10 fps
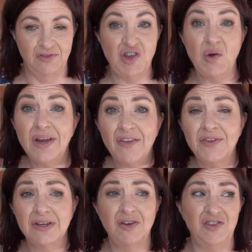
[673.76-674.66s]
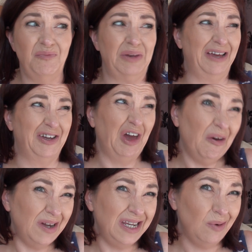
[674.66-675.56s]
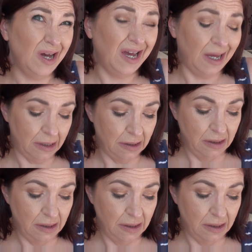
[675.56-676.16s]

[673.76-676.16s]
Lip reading: doing nothing because you haven't been able to go anywhere.